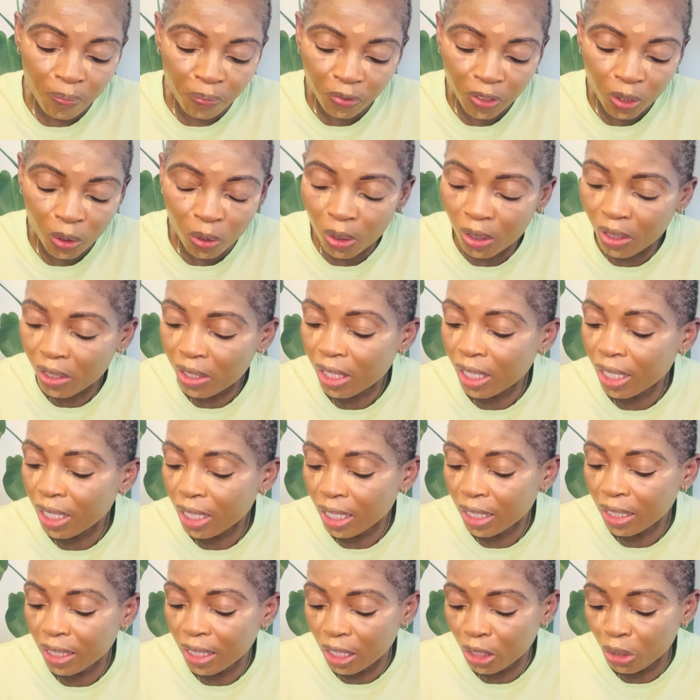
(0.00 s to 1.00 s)

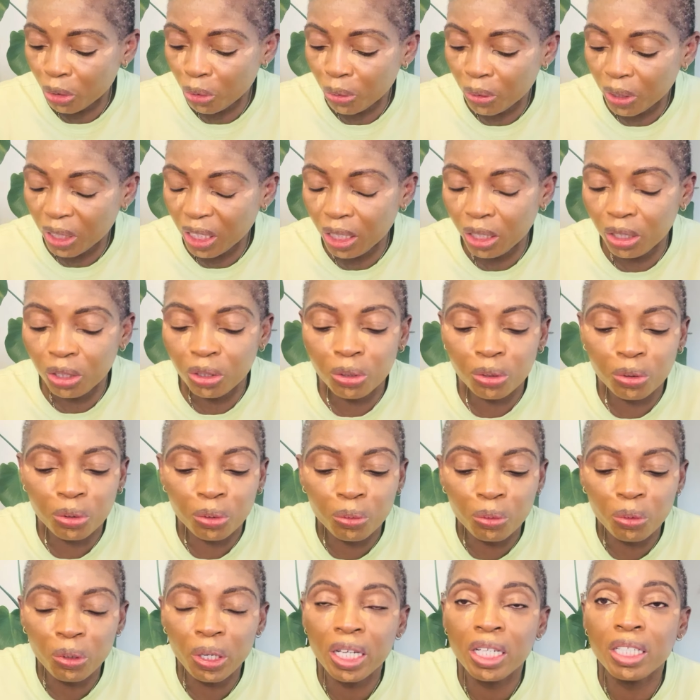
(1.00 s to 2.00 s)
concealer that you need to
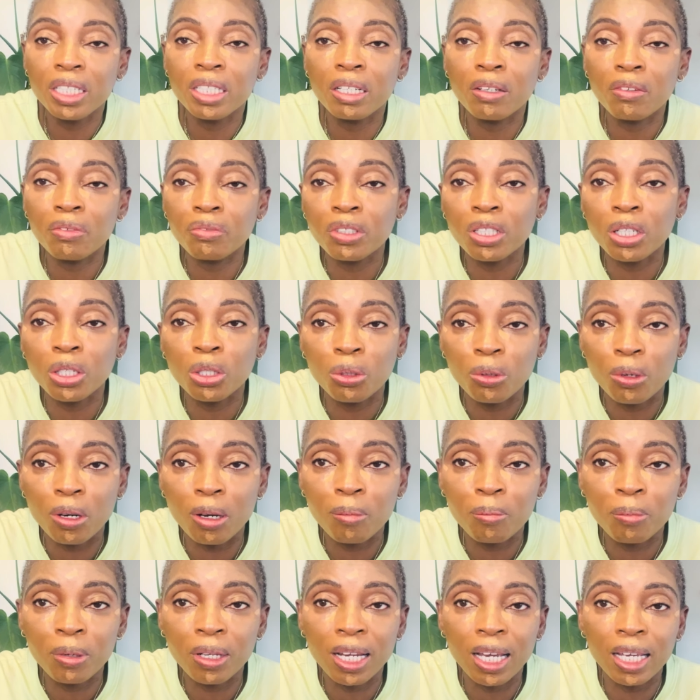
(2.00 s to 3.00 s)
wait after you
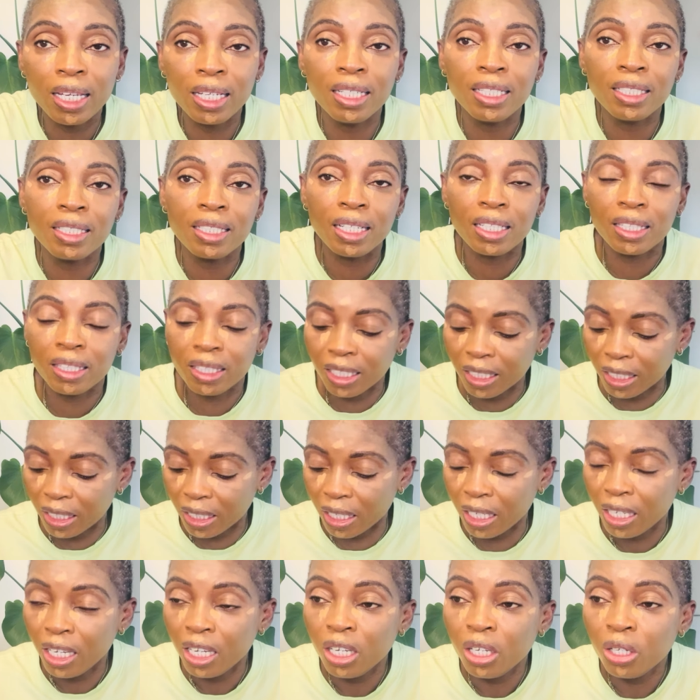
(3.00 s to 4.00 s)
apply it. I think
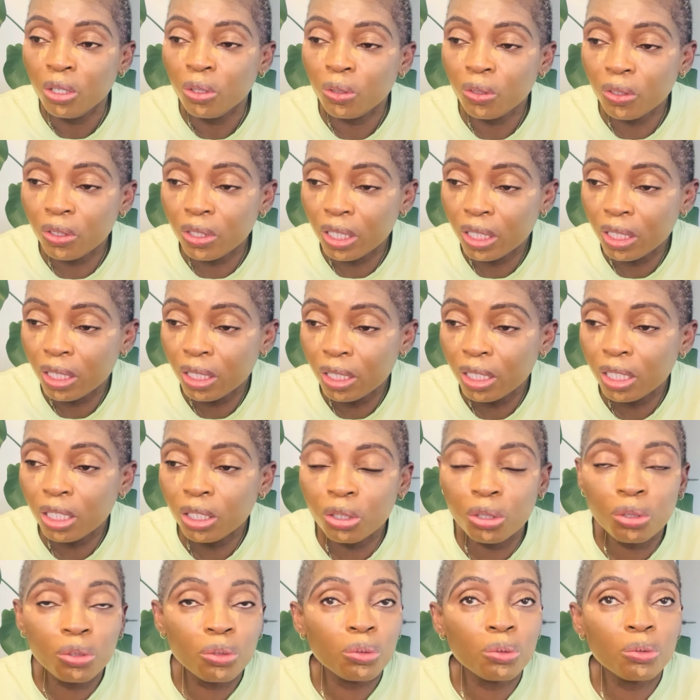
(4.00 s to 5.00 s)
you just need
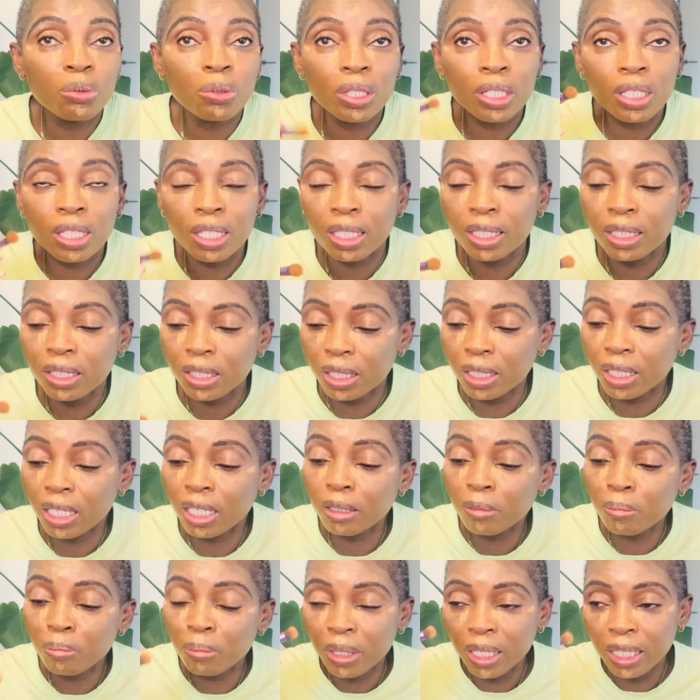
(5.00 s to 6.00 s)
to quickly
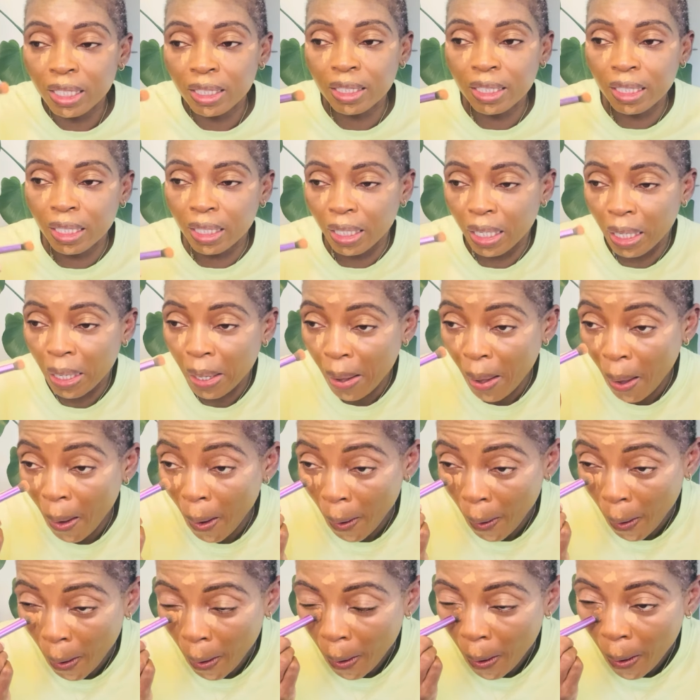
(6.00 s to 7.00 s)
start blending it.
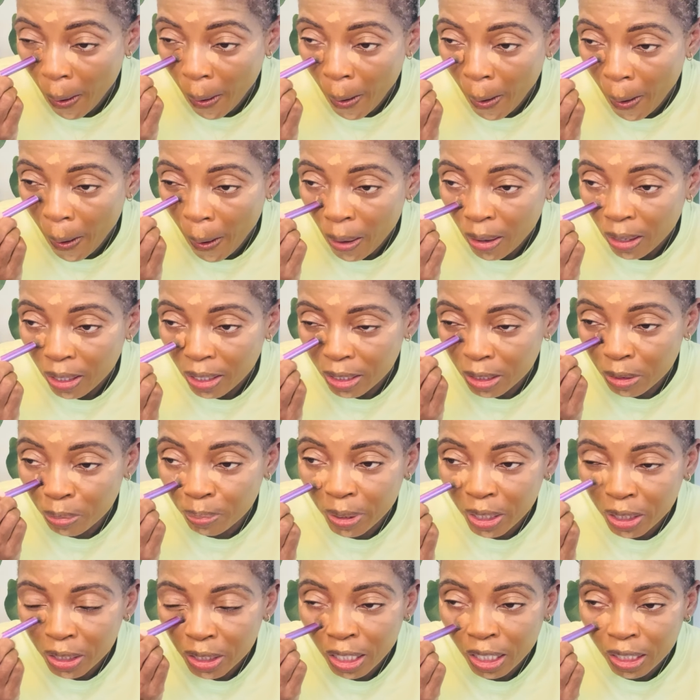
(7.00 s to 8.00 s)

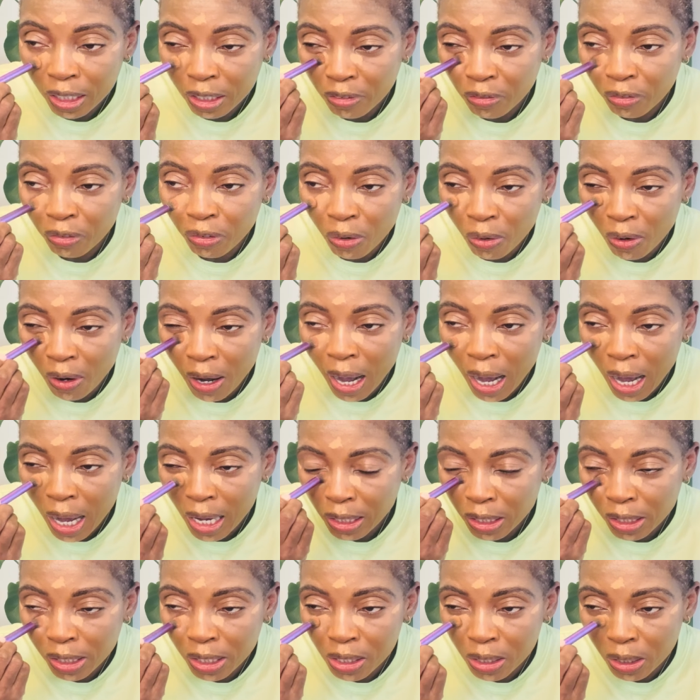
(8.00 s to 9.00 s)
Especially for
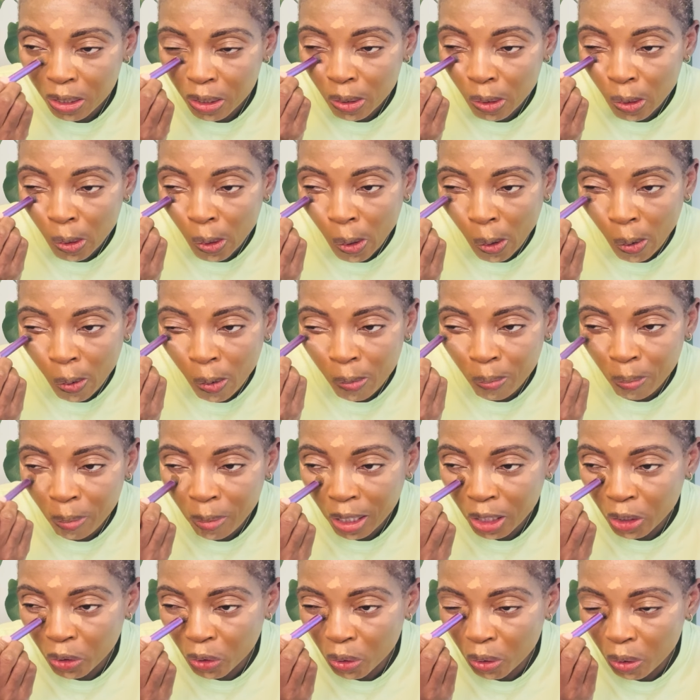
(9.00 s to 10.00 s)
us, you know,
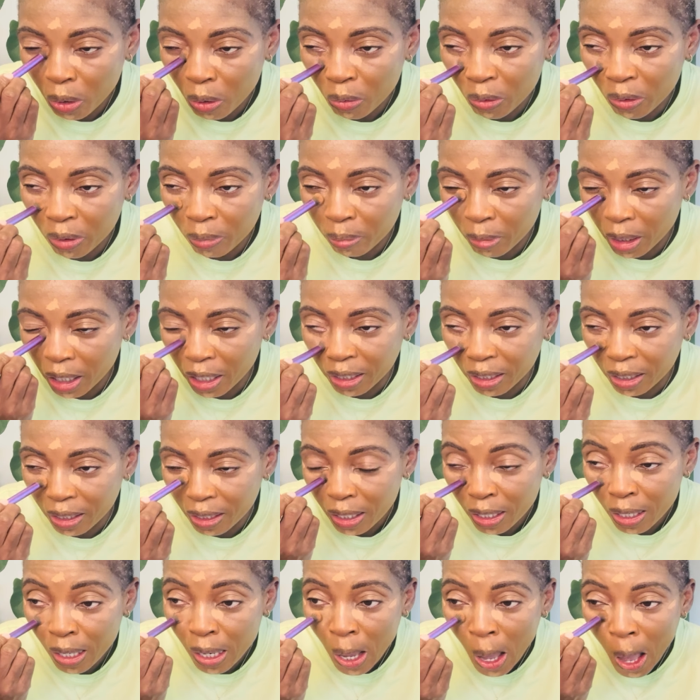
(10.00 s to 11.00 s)
mature women,
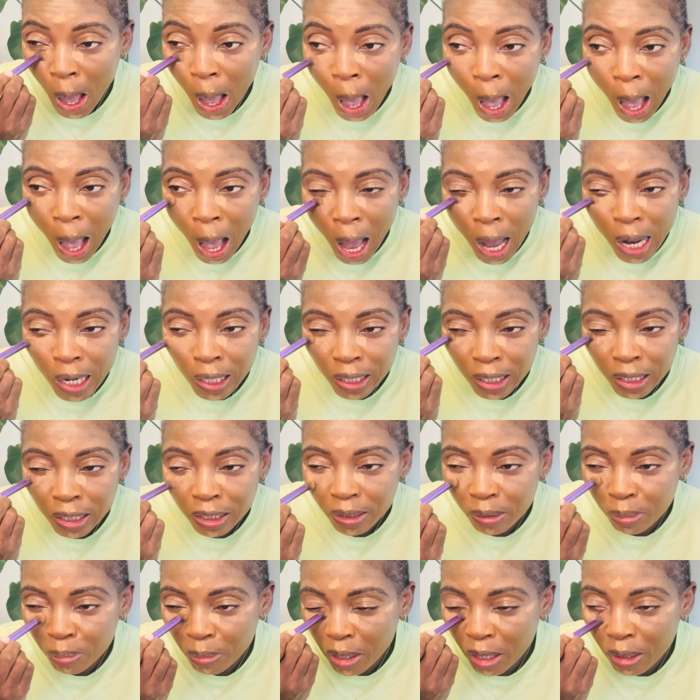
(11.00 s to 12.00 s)

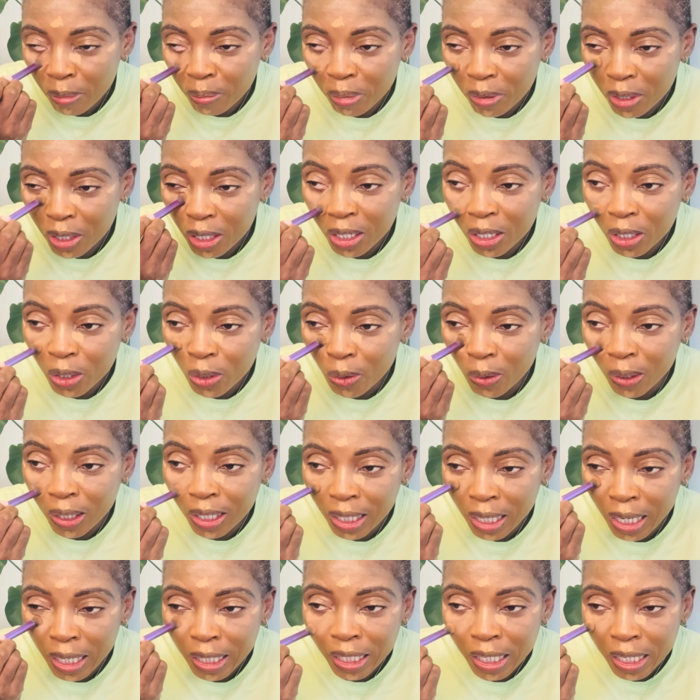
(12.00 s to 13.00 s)
unless maybe you are
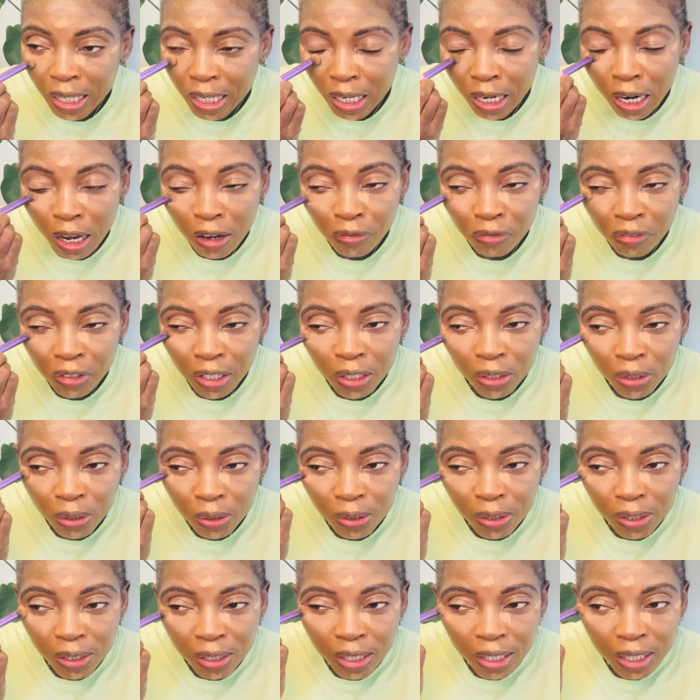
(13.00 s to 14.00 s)
lucky enough and your
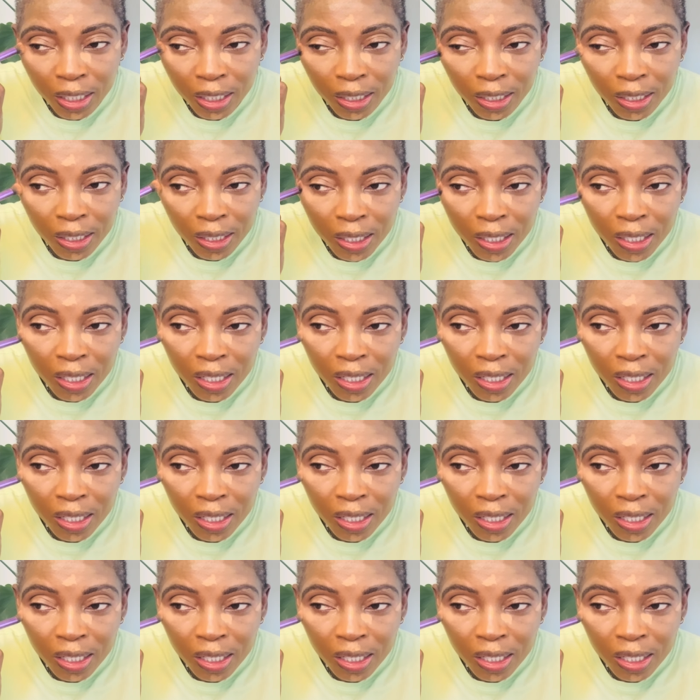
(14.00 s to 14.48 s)
skin,